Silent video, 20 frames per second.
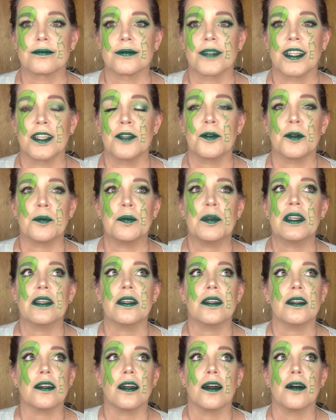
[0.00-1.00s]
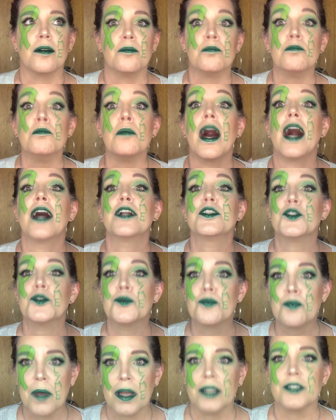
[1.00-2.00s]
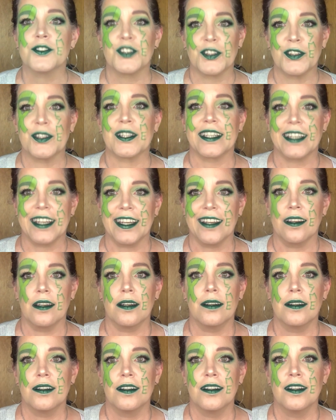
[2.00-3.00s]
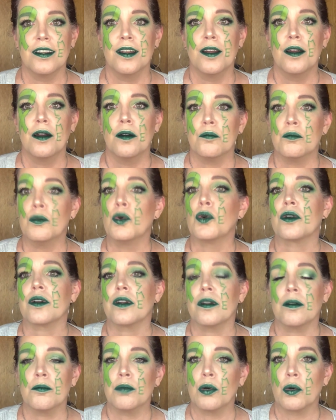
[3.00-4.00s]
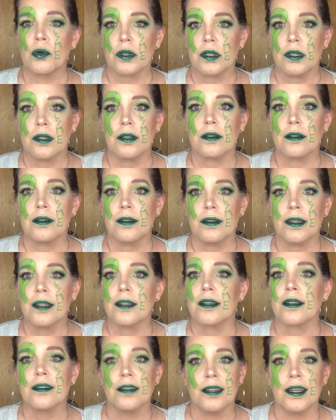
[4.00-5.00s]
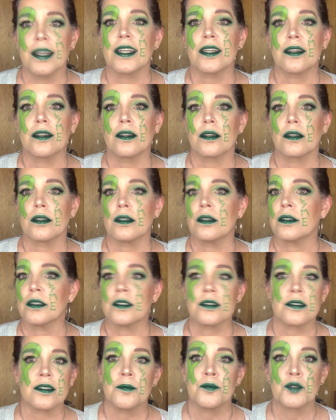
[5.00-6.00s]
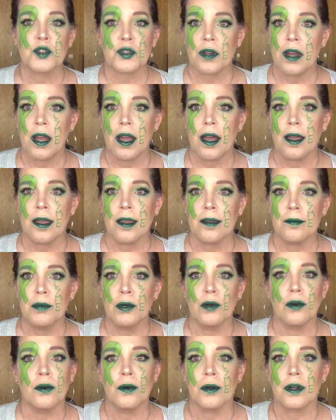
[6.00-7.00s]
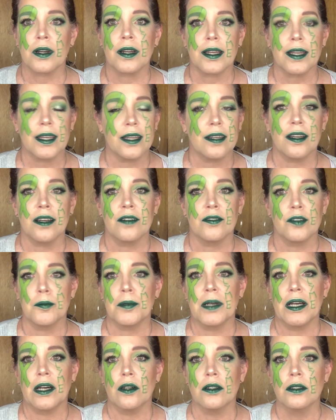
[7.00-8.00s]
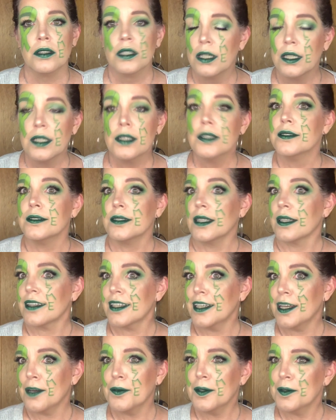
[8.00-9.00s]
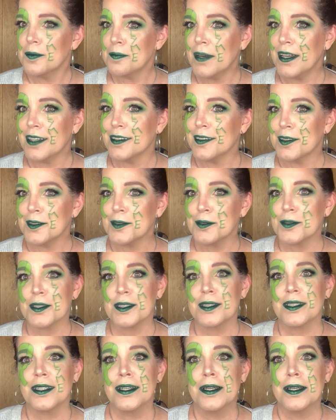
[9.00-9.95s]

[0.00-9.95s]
it would be monumentally more important than a like or a subscribe or a hit of a bell. Not that I wouldn't mind those,